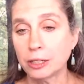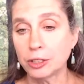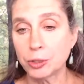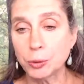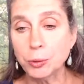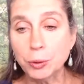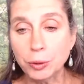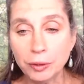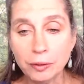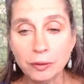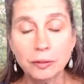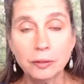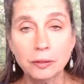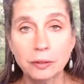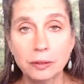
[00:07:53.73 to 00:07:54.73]

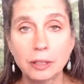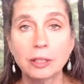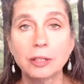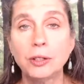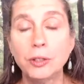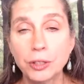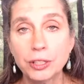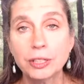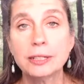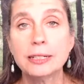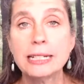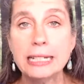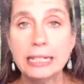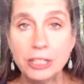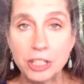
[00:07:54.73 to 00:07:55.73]
tools, good
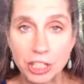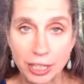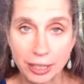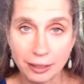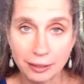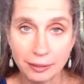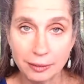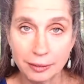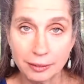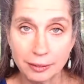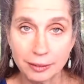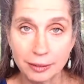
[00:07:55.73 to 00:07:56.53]
teachings,